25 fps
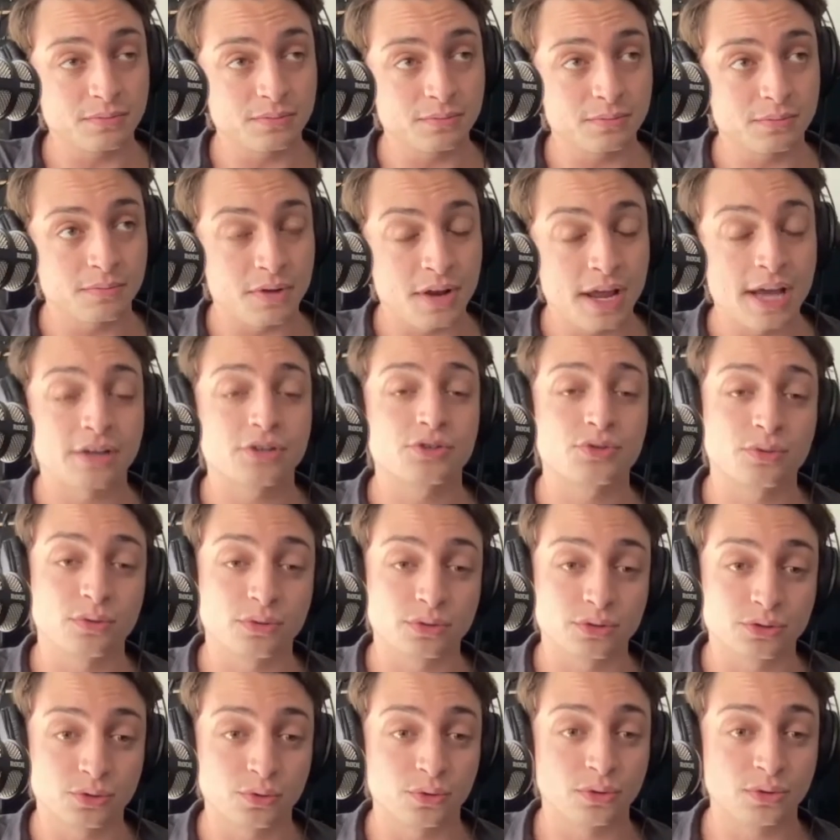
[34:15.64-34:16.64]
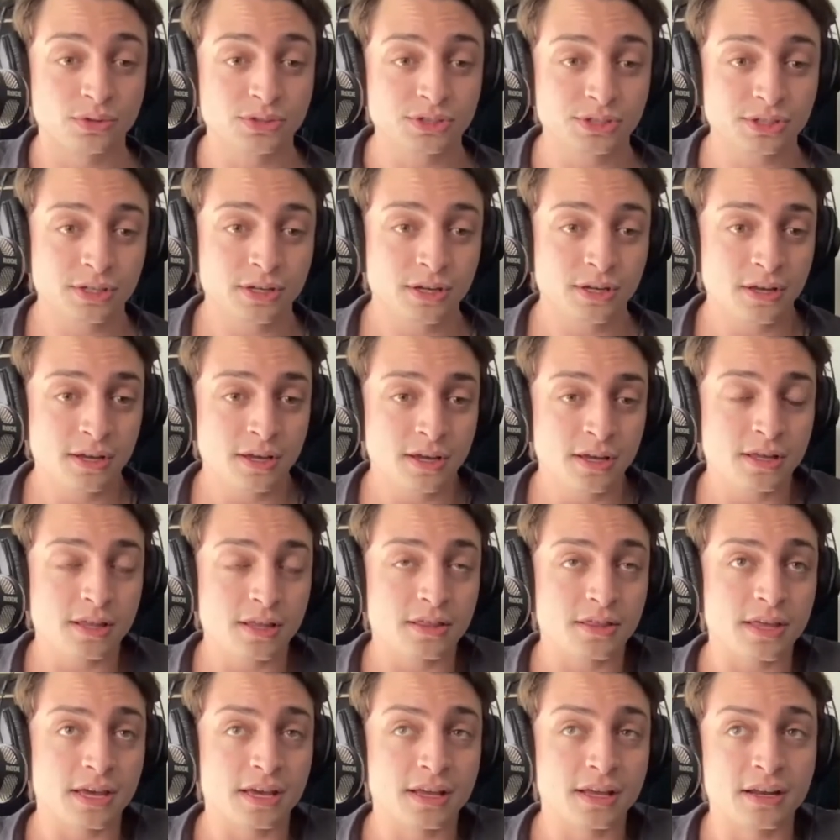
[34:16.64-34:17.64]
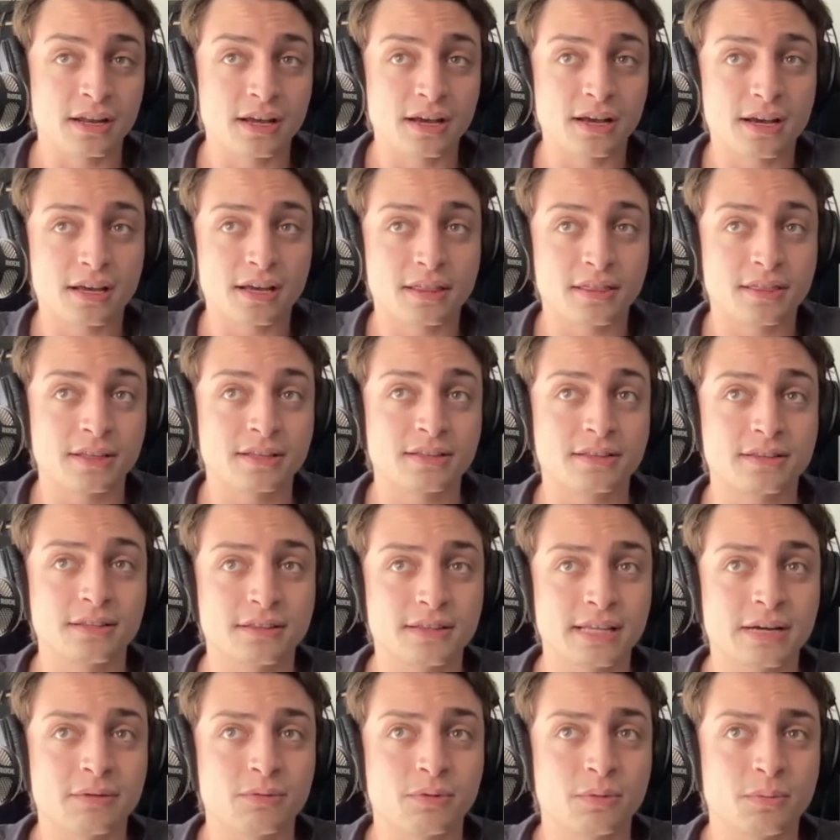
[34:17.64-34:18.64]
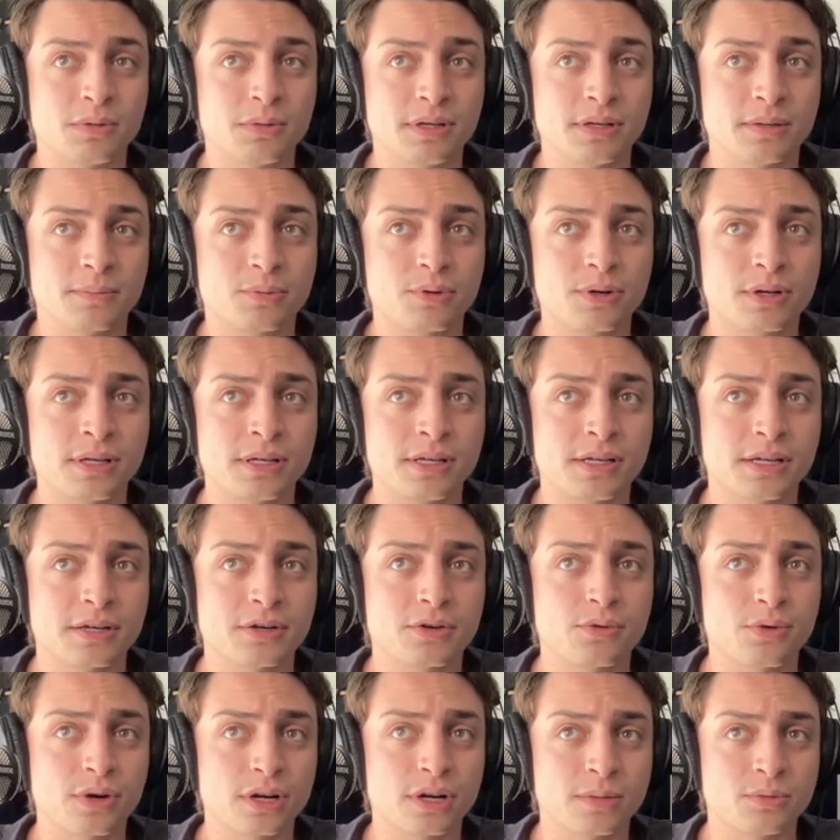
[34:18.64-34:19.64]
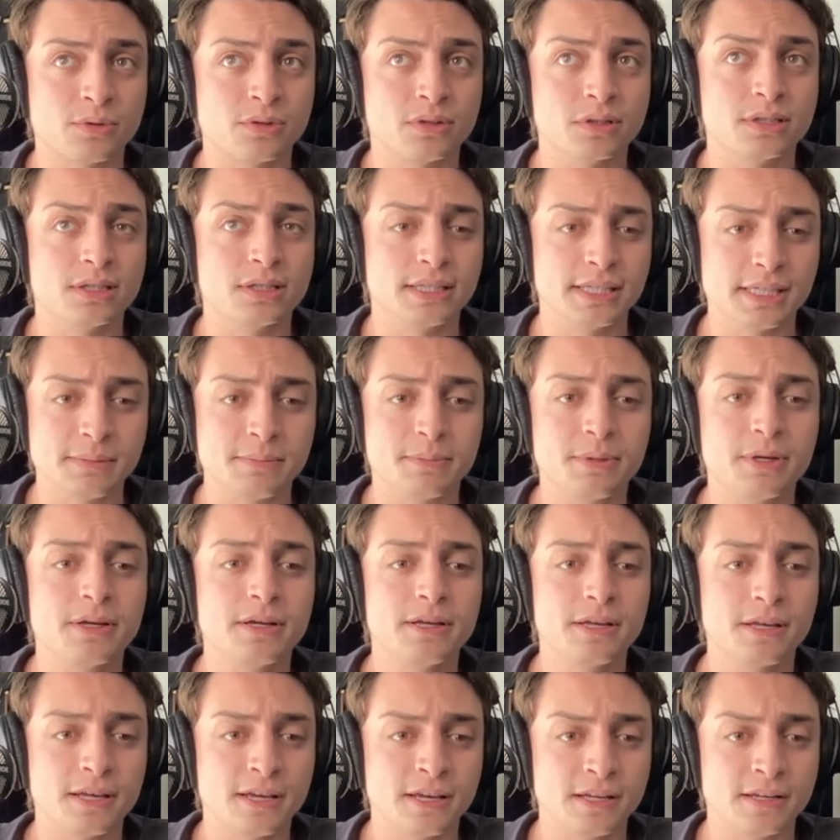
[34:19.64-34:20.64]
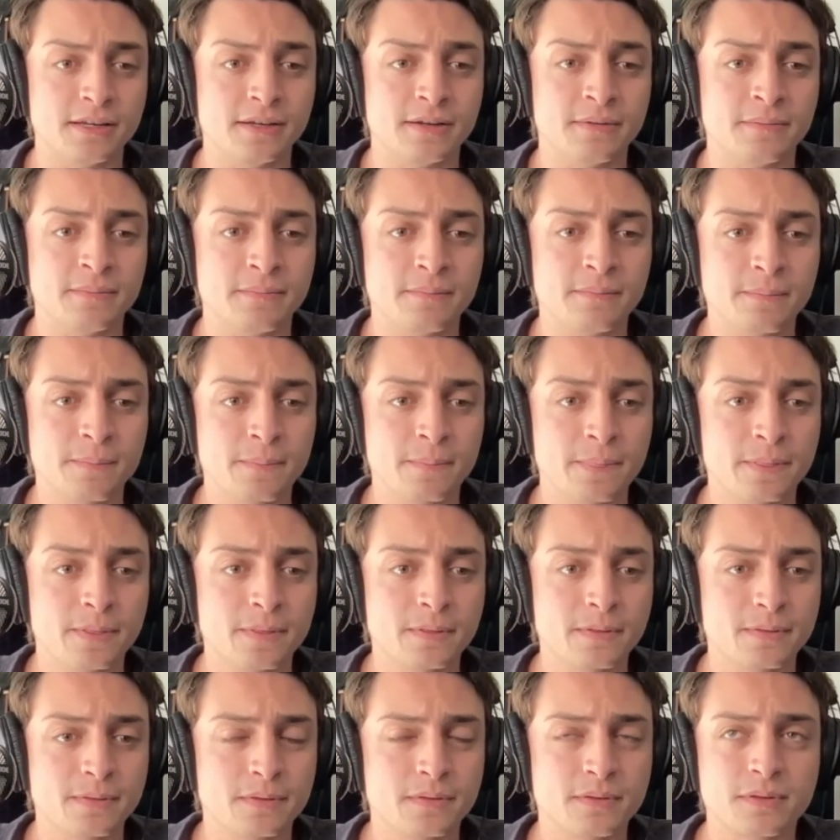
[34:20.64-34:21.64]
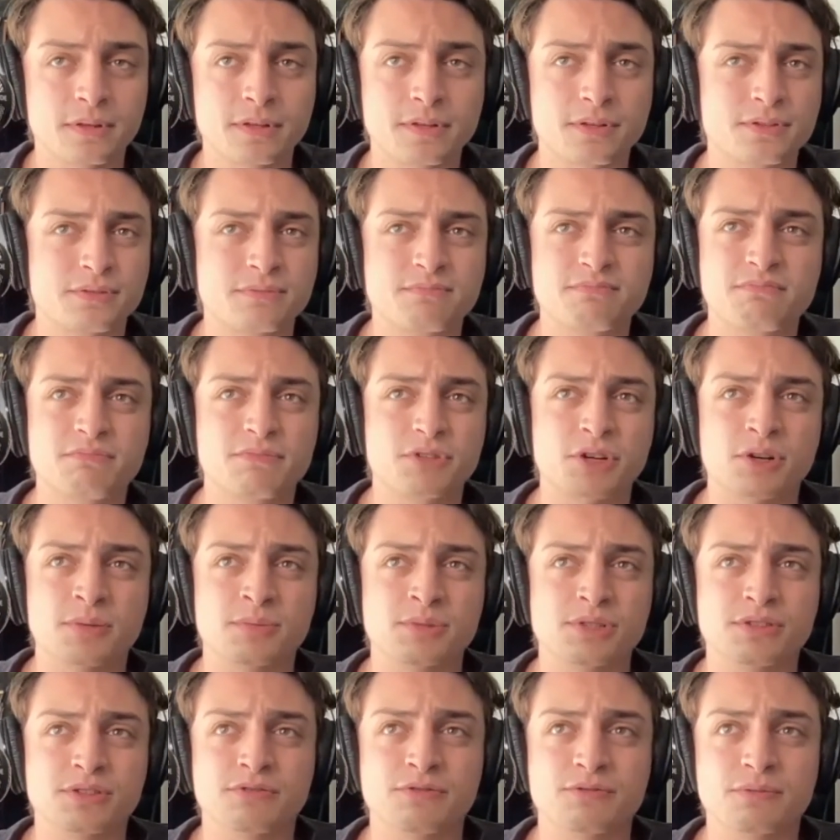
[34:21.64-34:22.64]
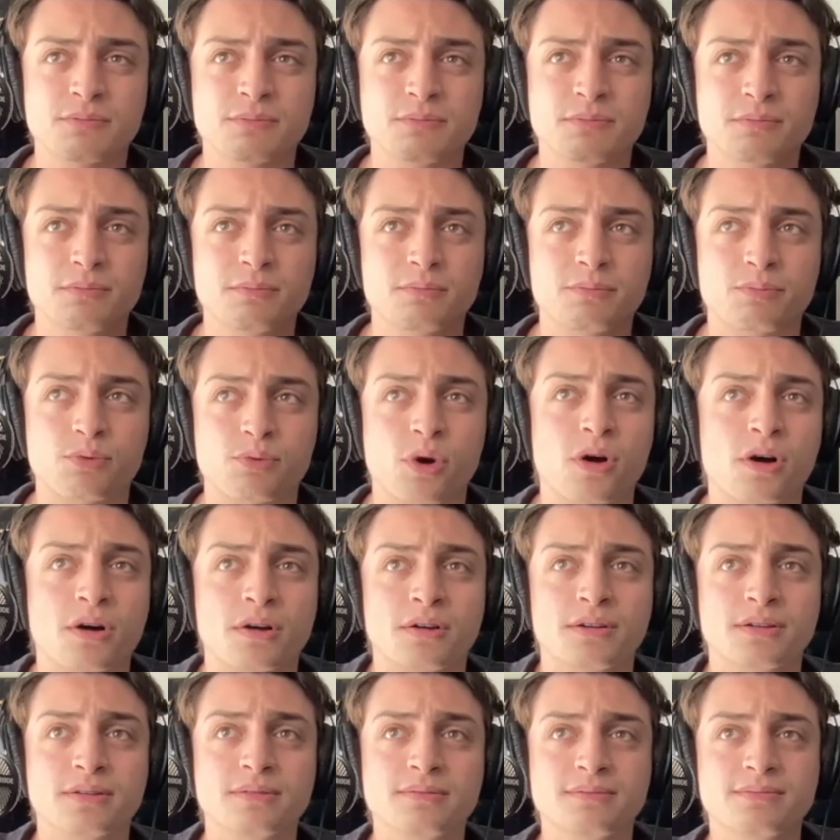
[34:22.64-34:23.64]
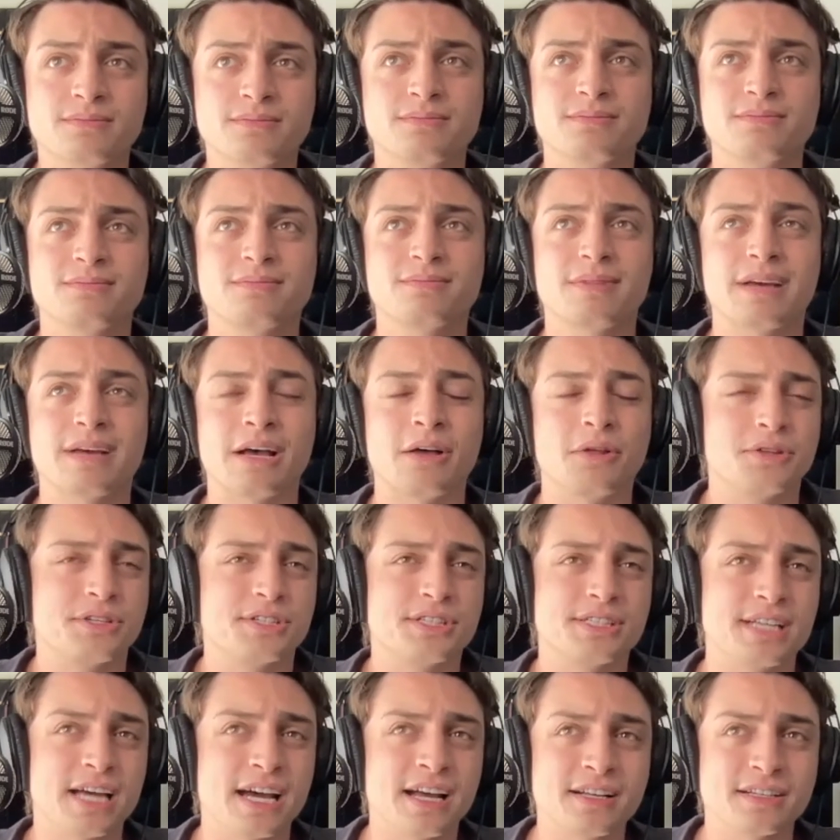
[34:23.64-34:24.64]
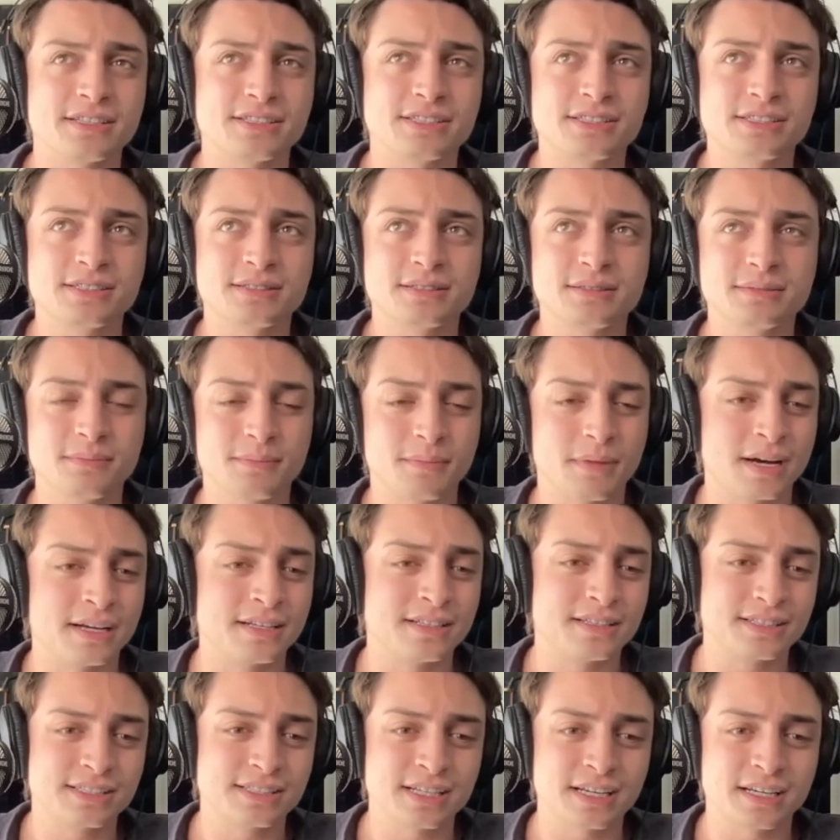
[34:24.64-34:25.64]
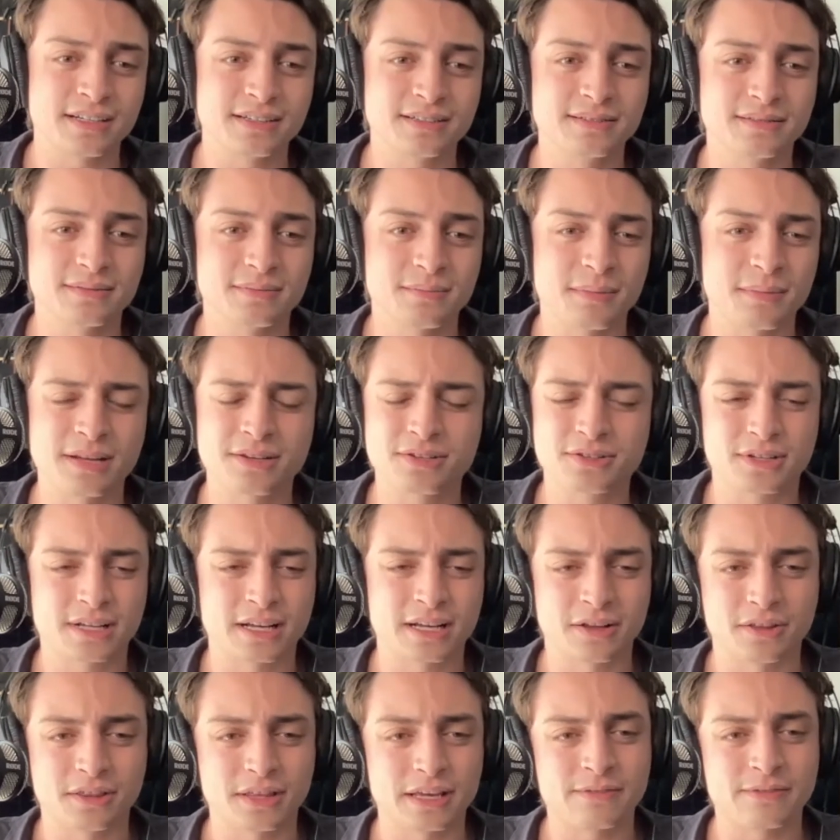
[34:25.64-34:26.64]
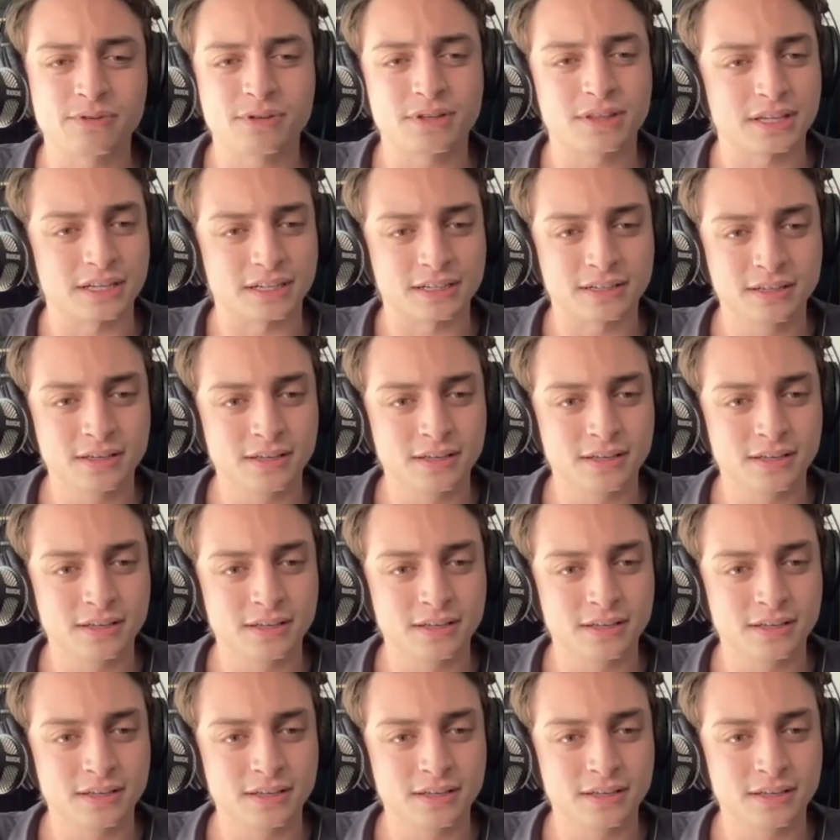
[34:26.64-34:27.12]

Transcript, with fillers: natural tools, then I think that that will be a pretty incredible leap in terms of broad health status, mindset, mental health, everything.